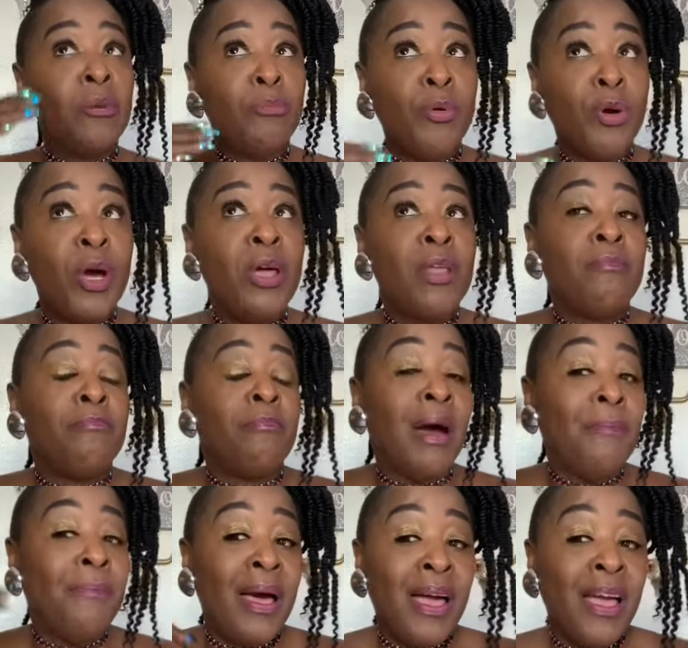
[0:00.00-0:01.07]
But my
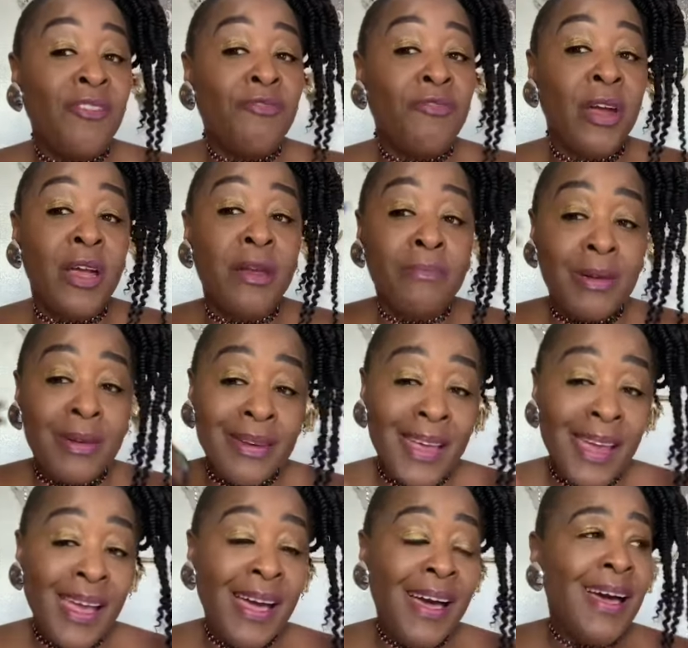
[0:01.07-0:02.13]
mind frame
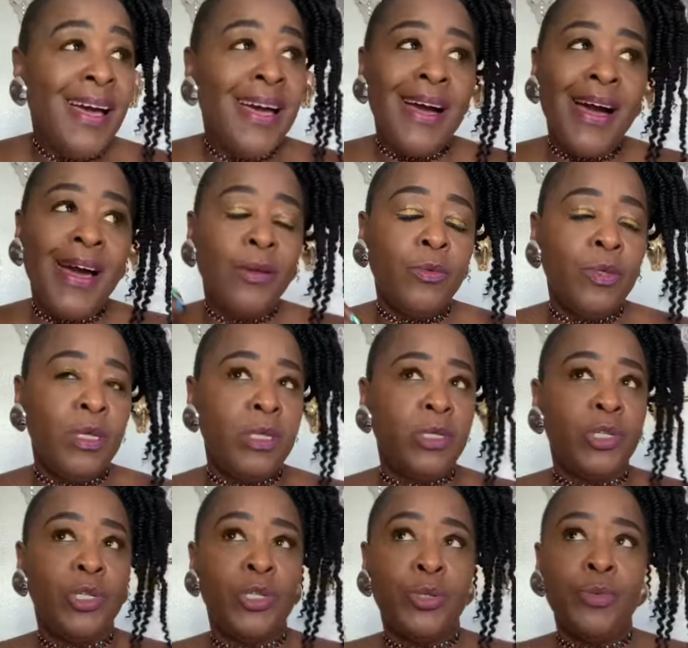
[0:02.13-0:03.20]
now, I don't need
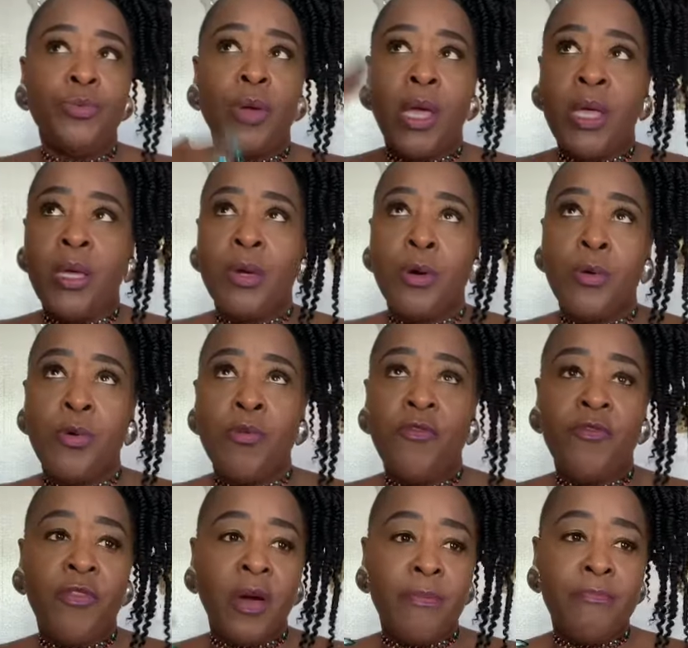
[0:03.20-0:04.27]
to do a
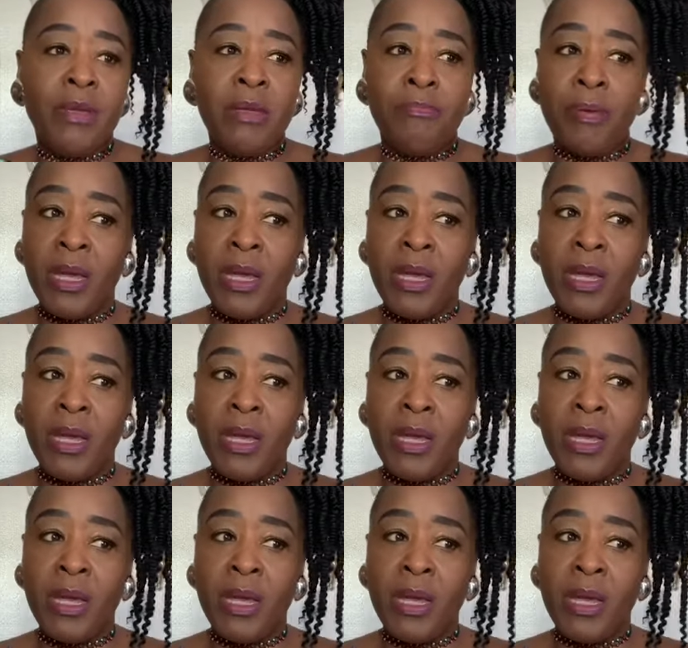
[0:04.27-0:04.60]
GoFundMe